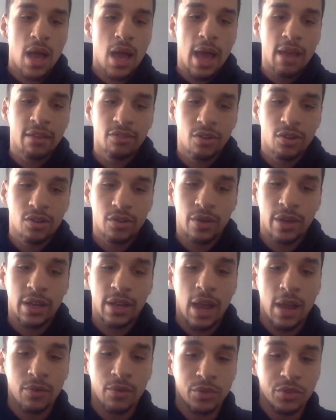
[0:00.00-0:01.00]

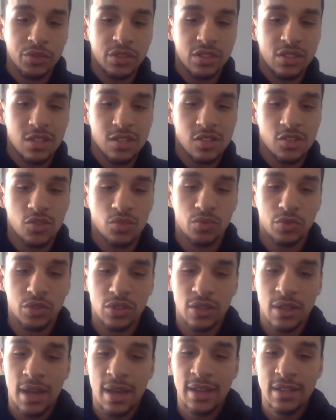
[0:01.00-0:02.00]
I really started to
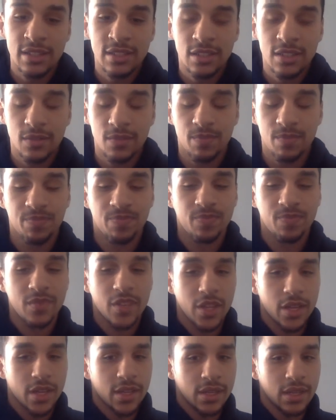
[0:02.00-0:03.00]
realize
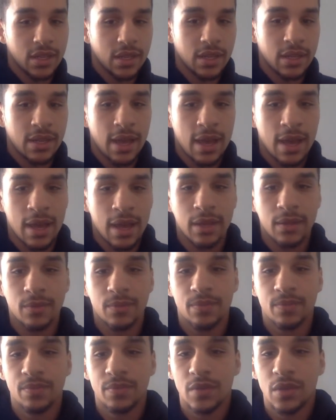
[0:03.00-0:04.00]
that
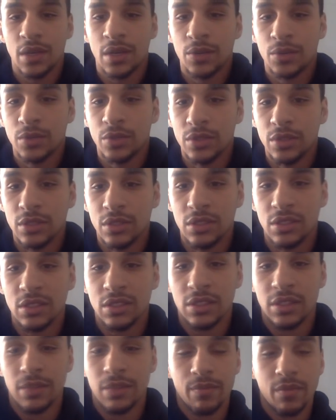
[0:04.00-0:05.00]
I
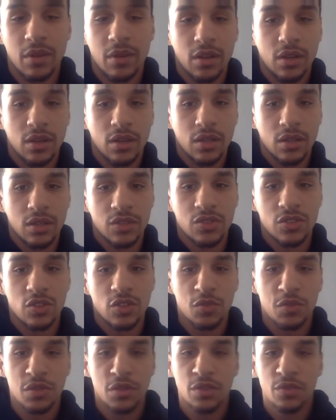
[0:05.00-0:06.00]
was
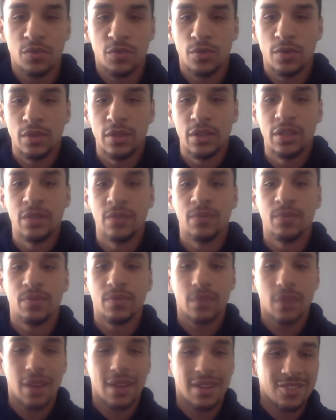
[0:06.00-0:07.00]
conservative when
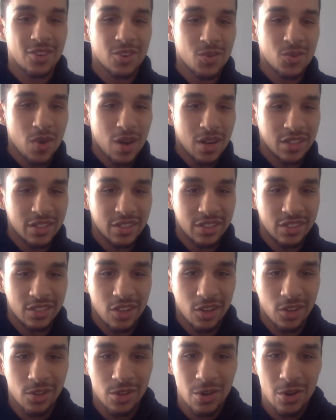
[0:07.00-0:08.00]
I started watching
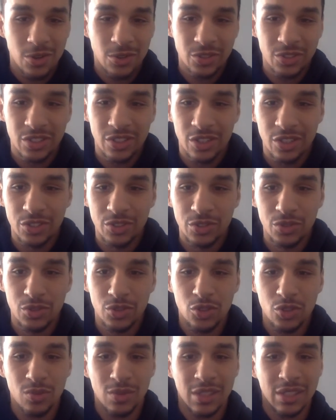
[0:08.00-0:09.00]
Tucker Carlson on
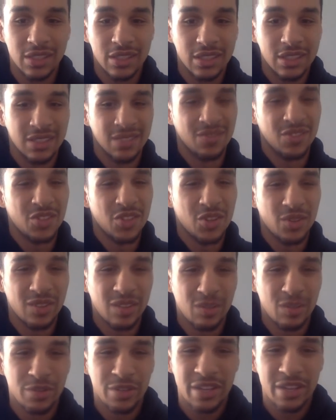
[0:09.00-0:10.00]
YouTube on the
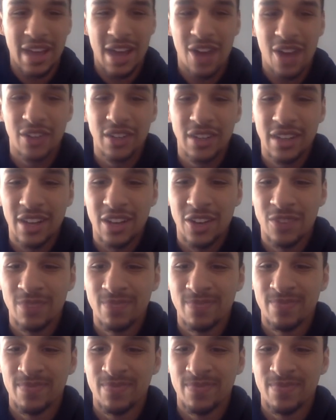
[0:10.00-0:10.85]
Liberty Hound account,